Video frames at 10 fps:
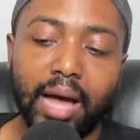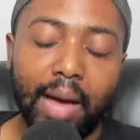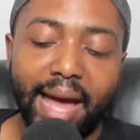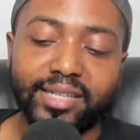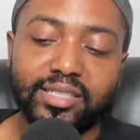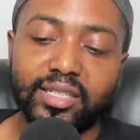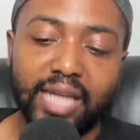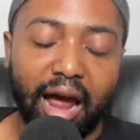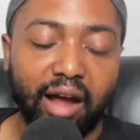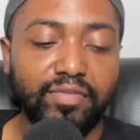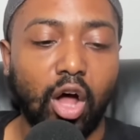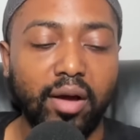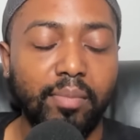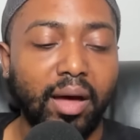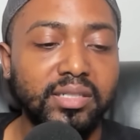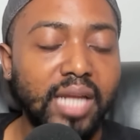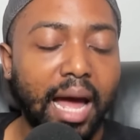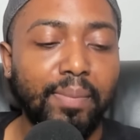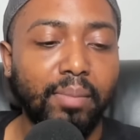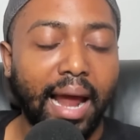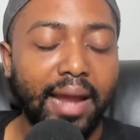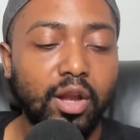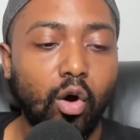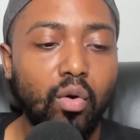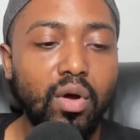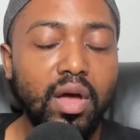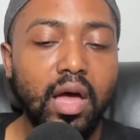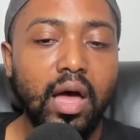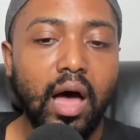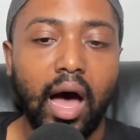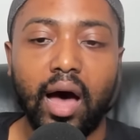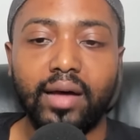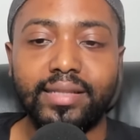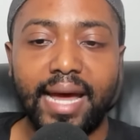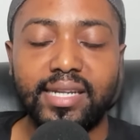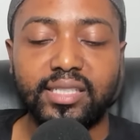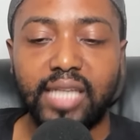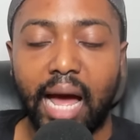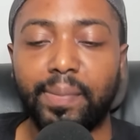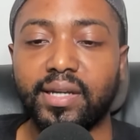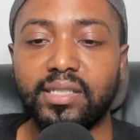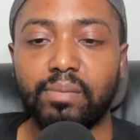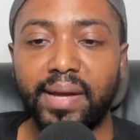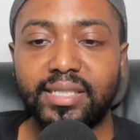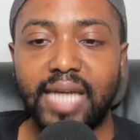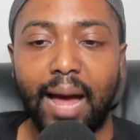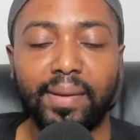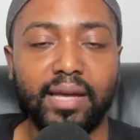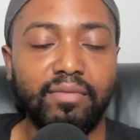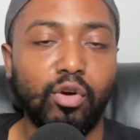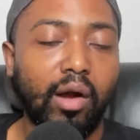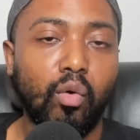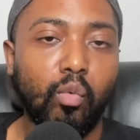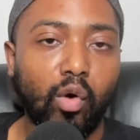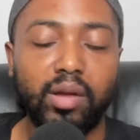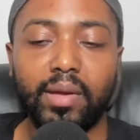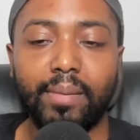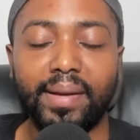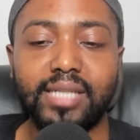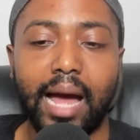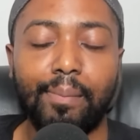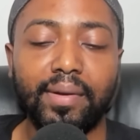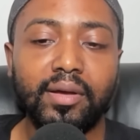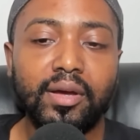I'm actually tired of talking about this topic, but I know that this topic is a big topic, even though I don't want it to be a big topic.